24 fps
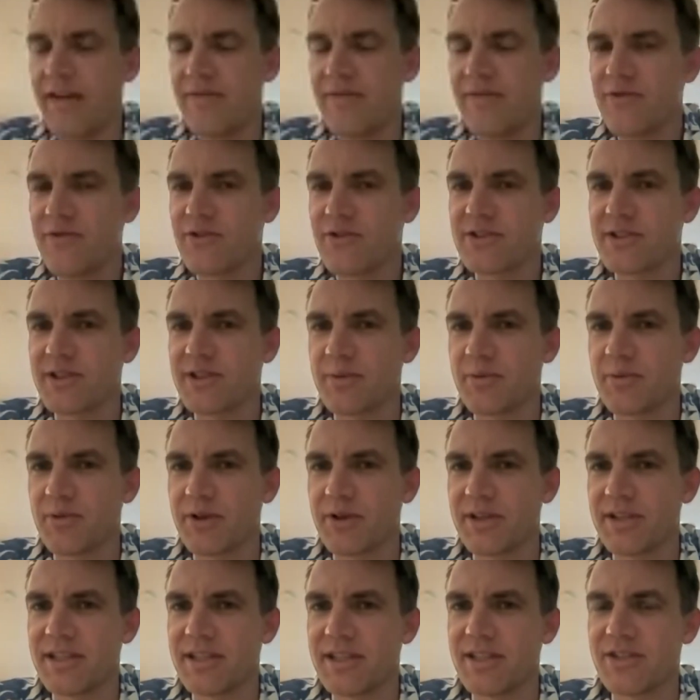for some
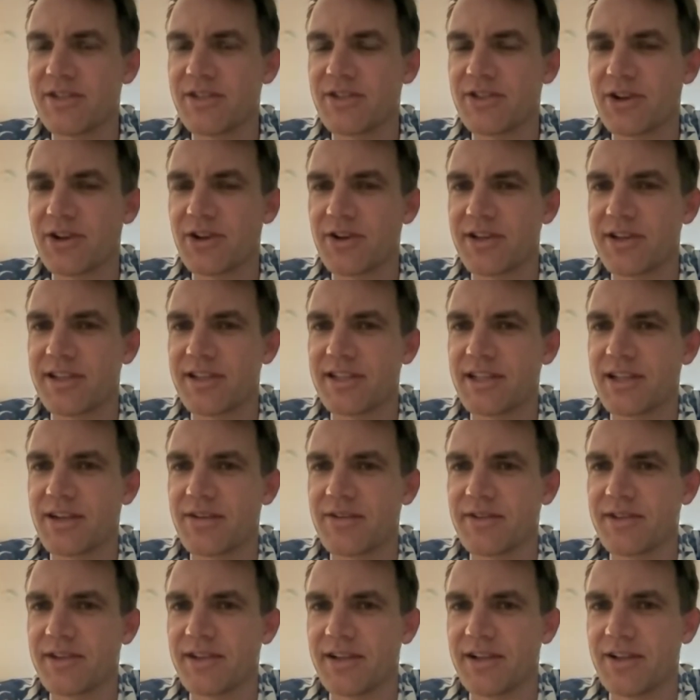reason started
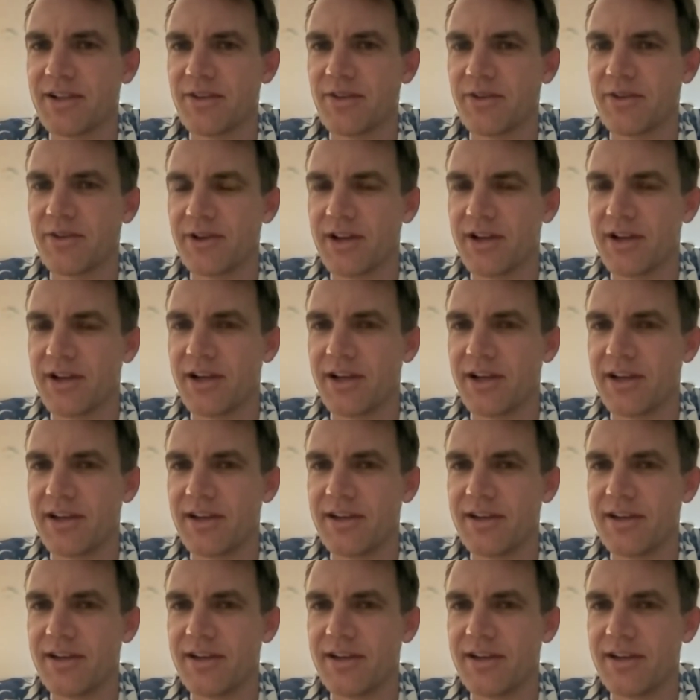sounding a little good.